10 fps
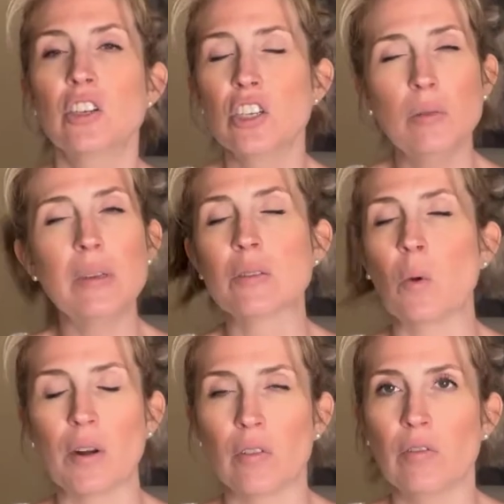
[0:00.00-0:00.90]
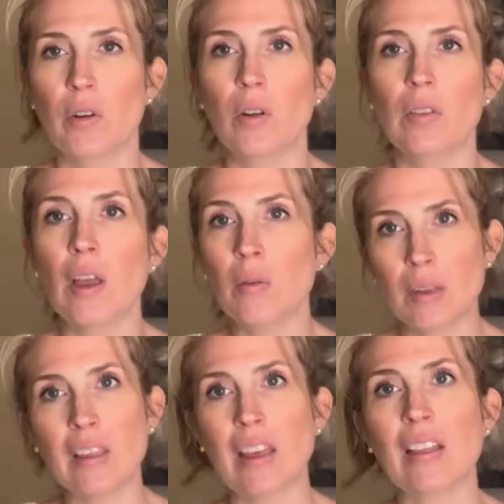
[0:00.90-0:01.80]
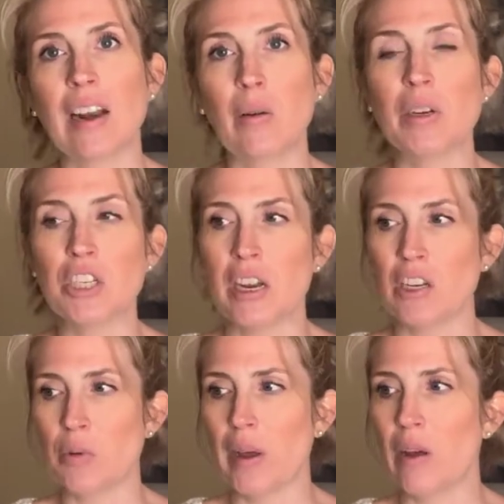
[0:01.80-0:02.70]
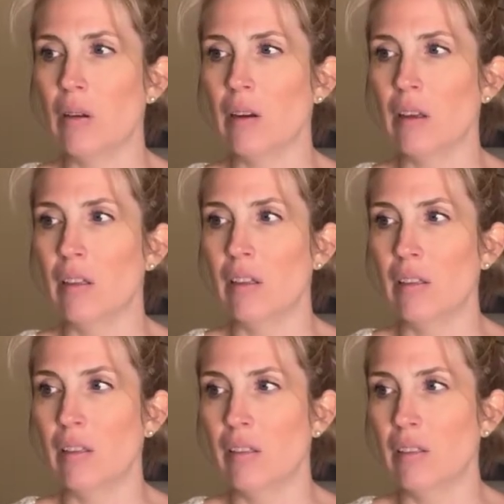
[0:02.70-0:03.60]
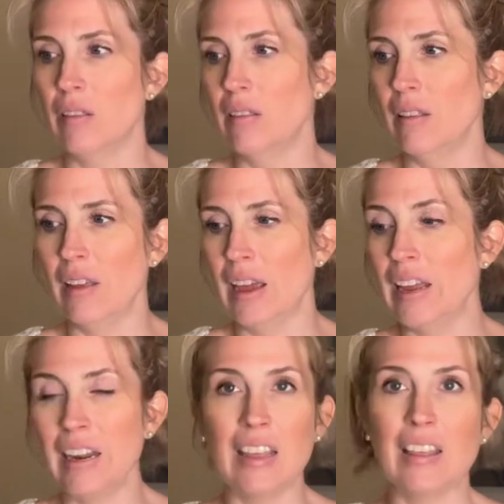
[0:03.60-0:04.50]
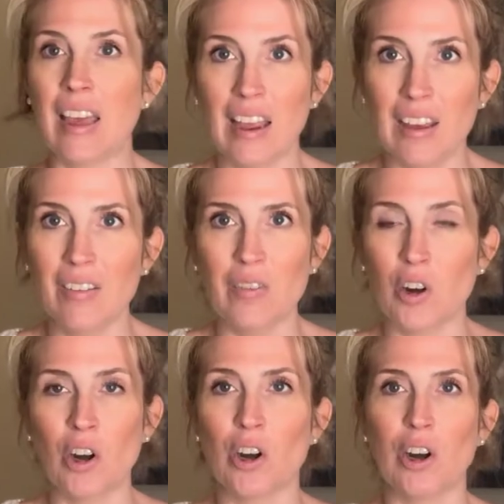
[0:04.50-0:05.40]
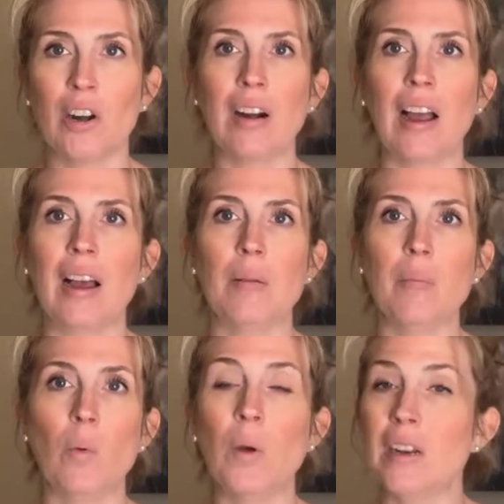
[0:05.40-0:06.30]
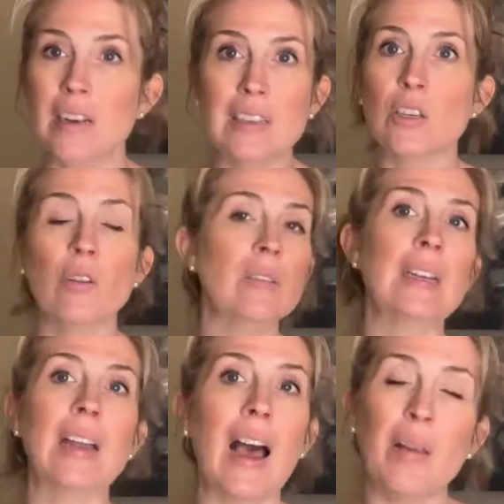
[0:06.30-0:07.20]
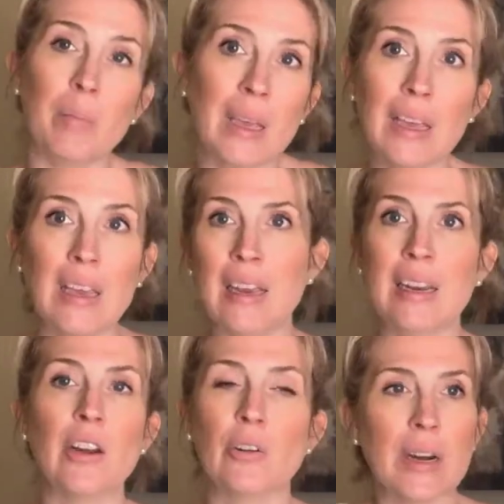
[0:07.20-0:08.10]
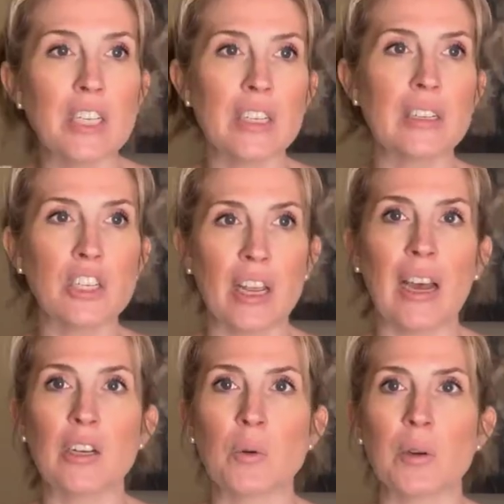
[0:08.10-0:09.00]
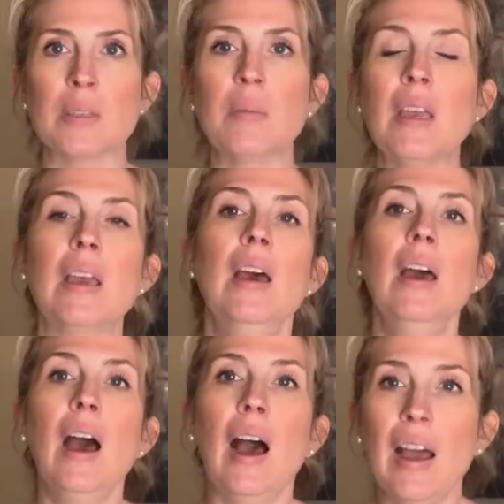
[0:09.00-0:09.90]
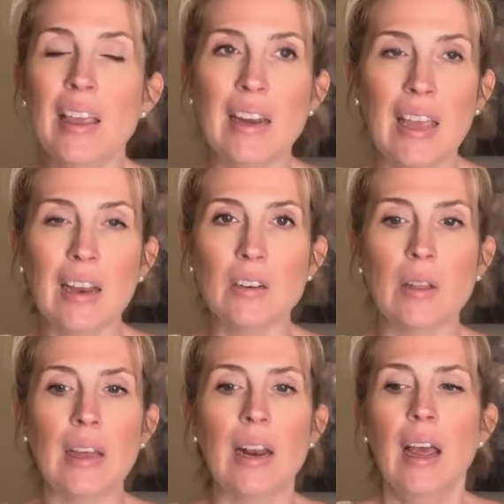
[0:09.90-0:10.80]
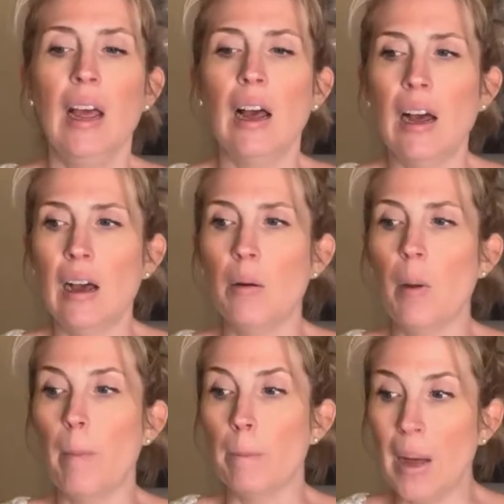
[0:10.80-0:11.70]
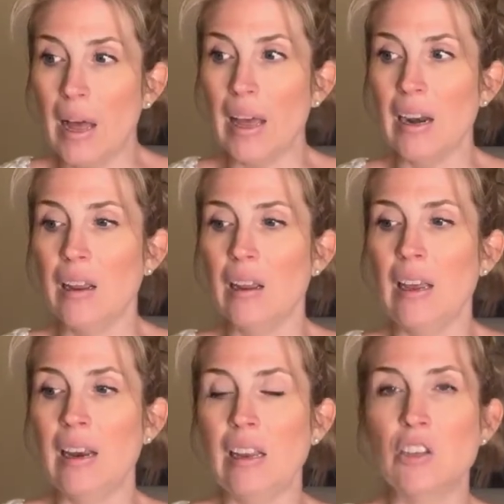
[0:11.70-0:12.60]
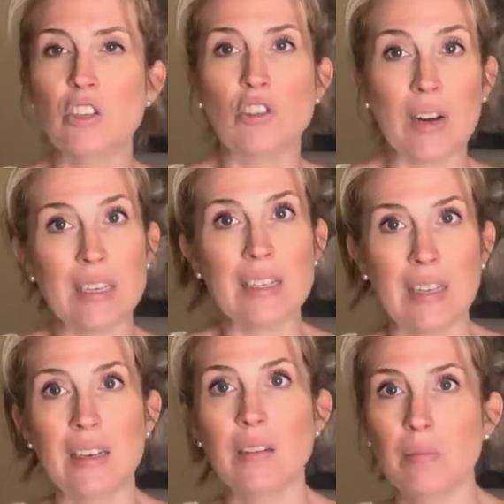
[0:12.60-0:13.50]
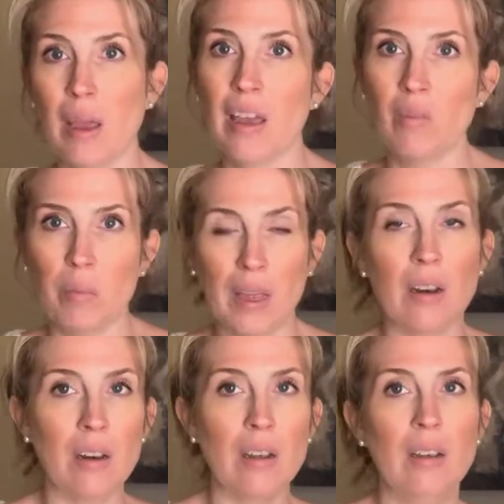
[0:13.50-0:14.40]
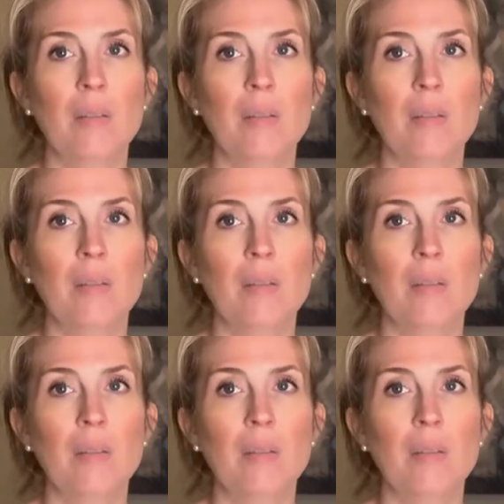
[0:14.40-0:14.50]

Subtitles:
She was wonderful. The only thing that I would change about anything for her would certainly not be any aggression that she had towards me. I can handle it, but any stress that may have been